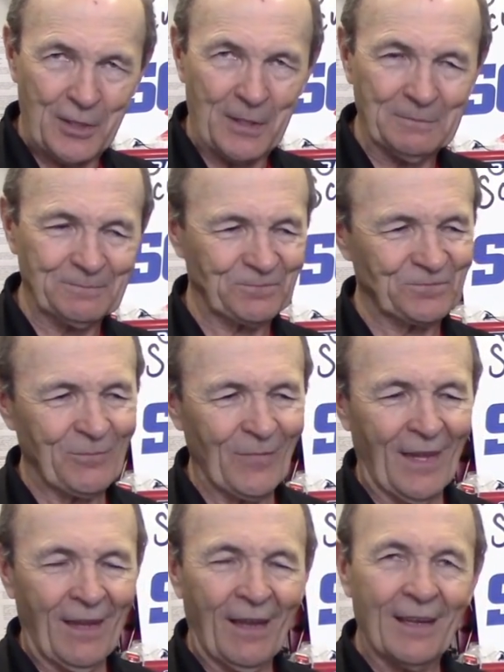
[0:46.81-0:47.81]
tip,
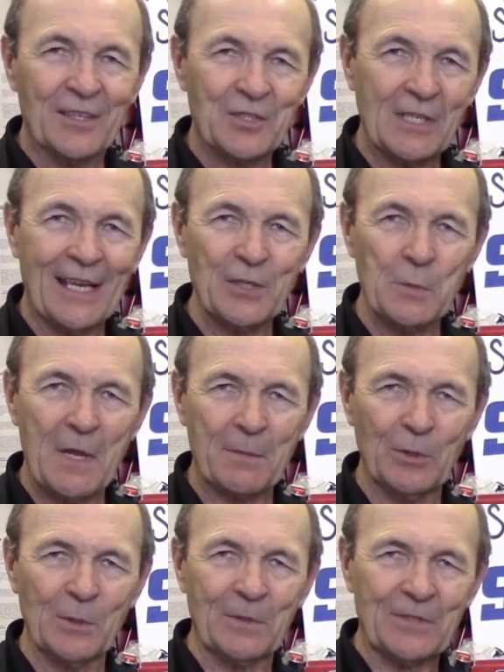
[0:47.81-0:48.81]
you see, I do
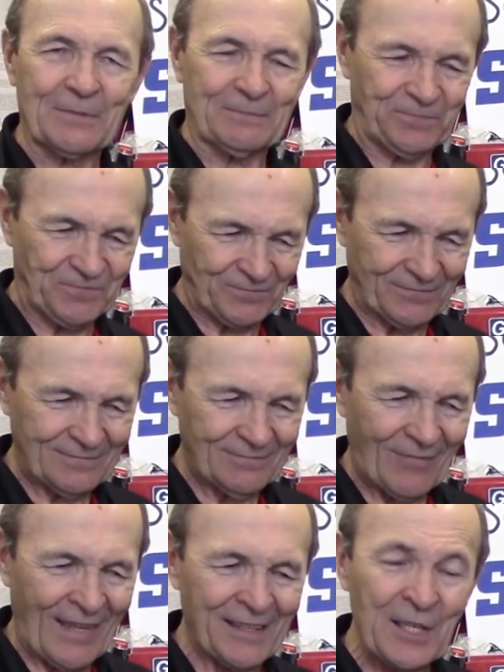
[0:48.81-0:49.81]
make bloopers.
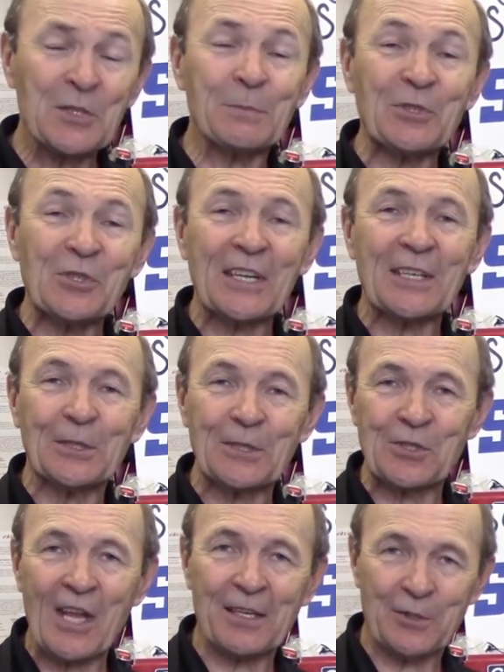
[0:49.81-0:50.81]
This
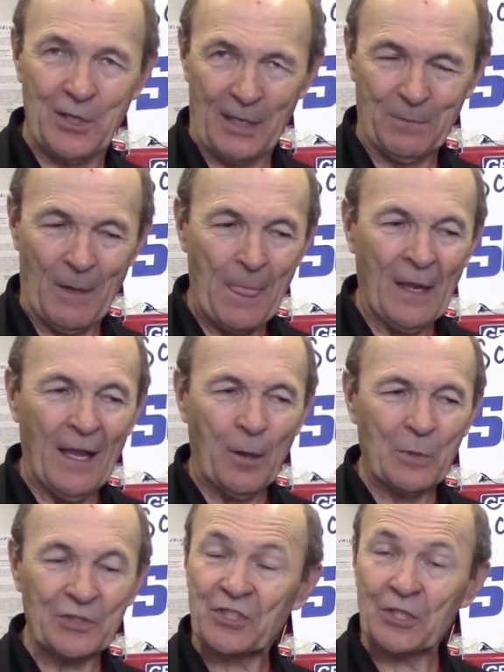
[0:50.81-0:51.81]
particular tech tip
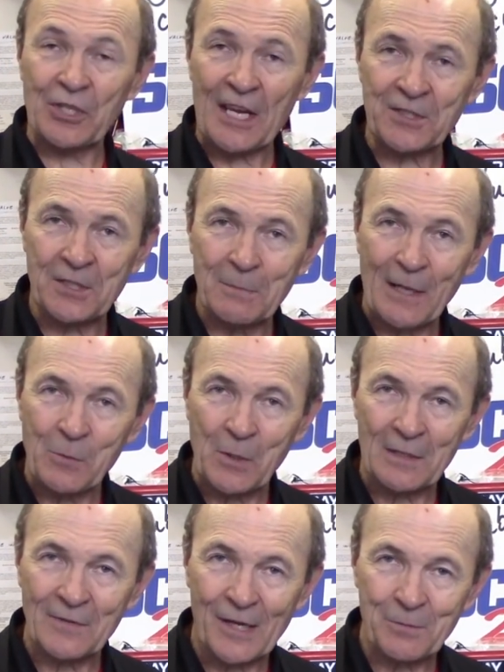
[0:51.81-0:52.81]
was suggested by
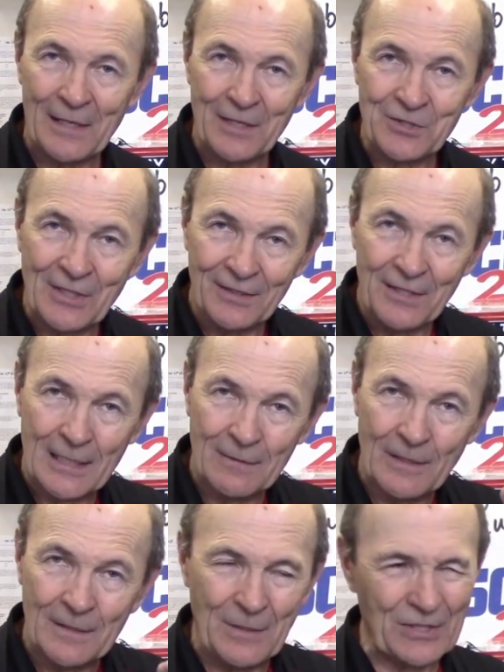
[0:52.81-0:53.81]
one of our readers, and I
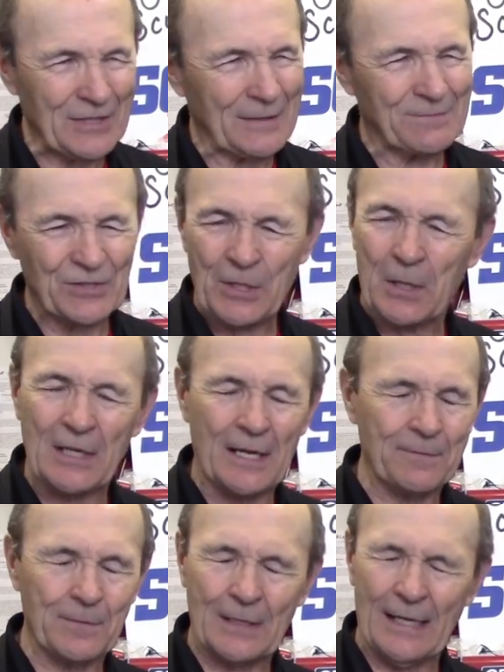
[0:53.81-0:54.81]
thank you very much. I'm
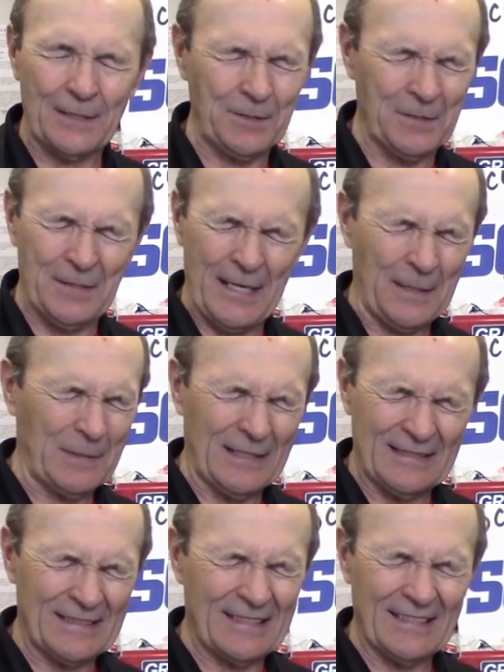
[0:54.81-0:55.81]
sorry I've forgotten your name.
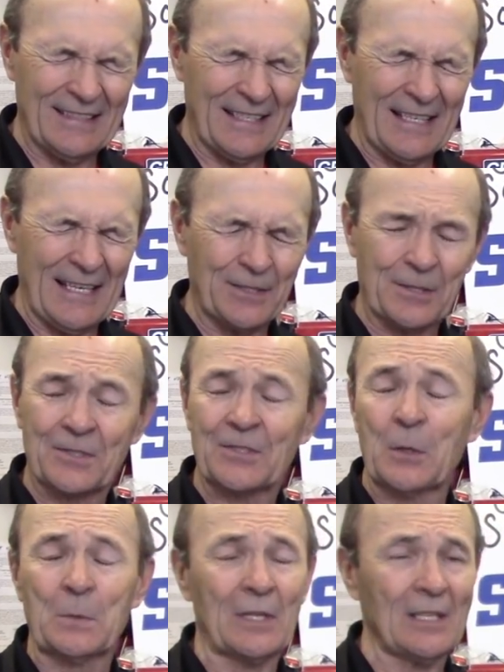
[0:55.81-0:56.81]
I answer
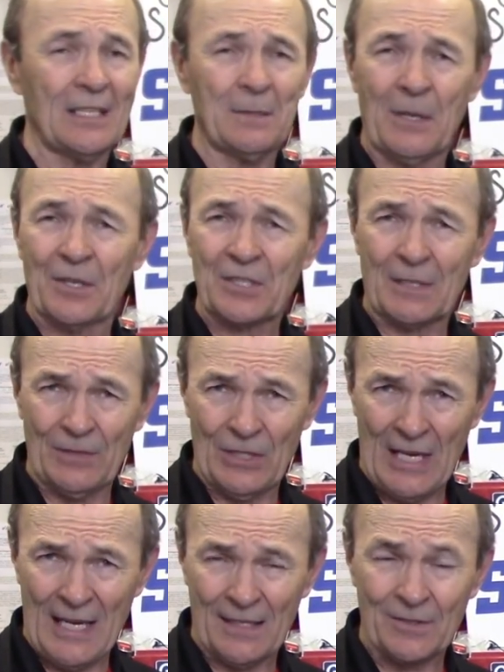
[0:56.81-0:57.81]
so many emails
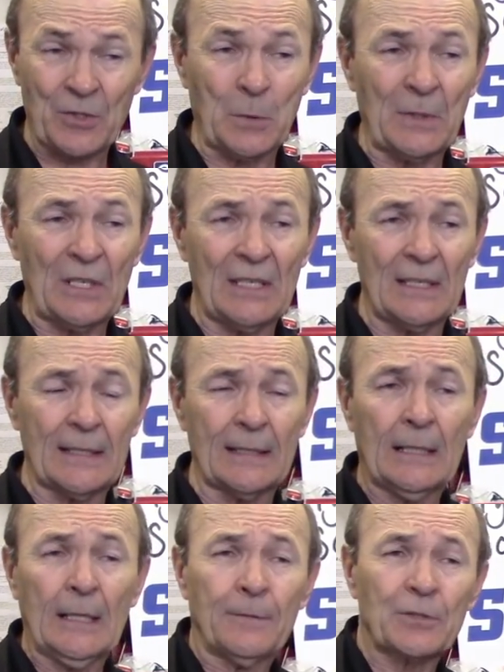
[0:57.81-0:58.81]
every day and so many
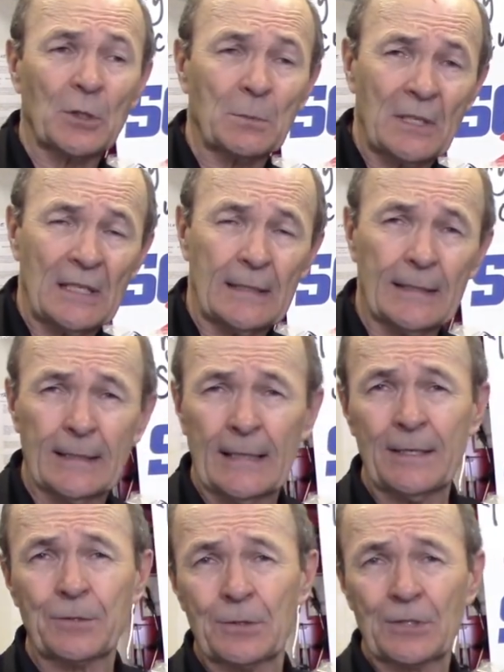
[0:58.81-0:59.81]

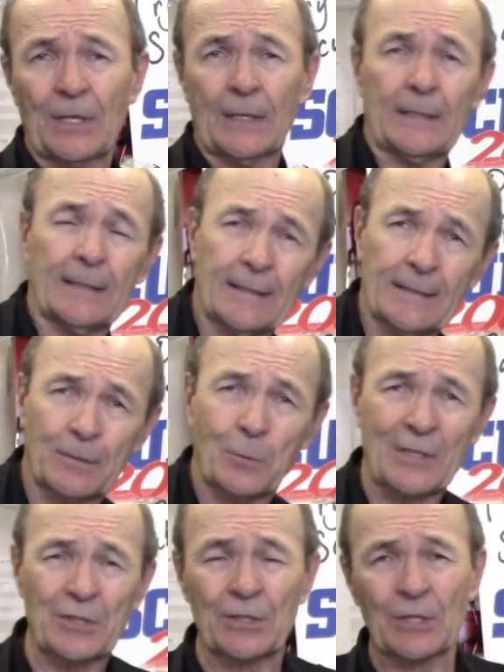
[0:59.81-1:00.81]
questions on
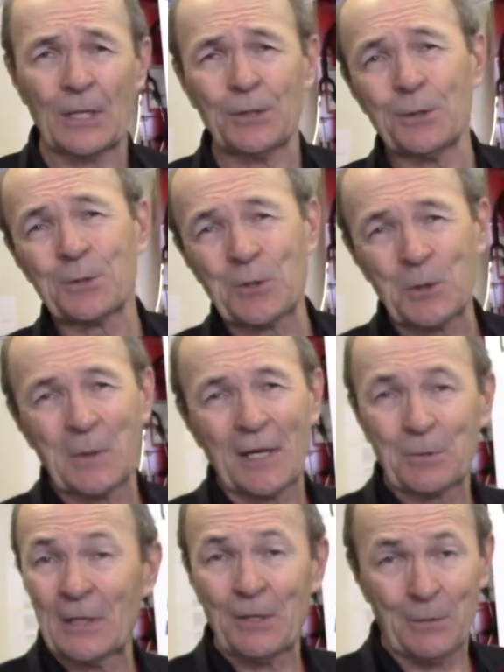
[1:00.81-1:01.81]

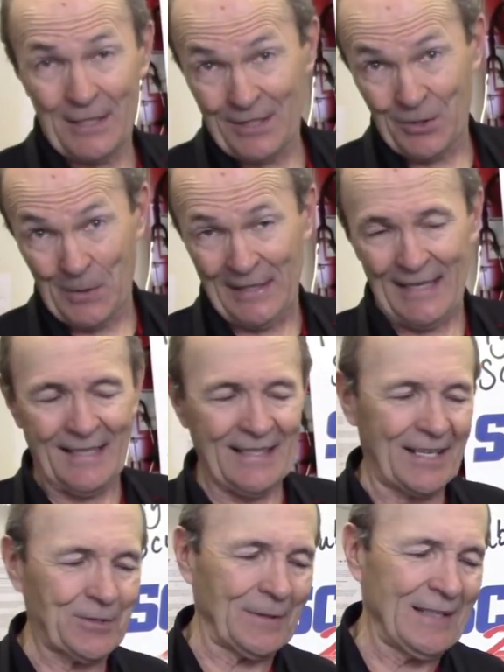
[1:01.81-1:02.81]
YouTube. I really, really enjoy
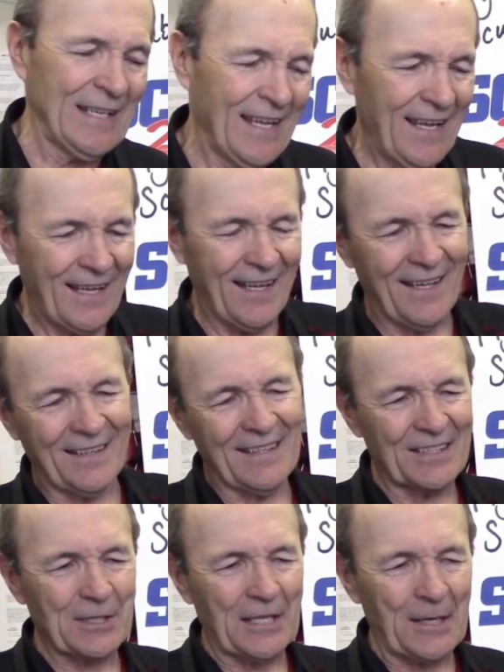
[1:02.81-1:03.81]
that, actually,
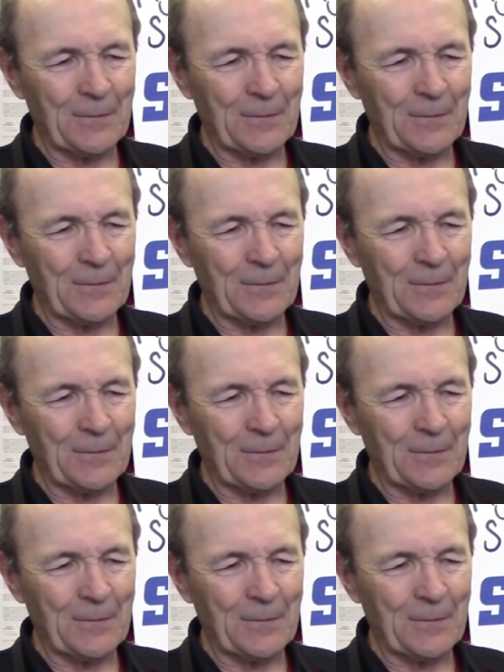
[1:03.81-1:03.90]
and that's a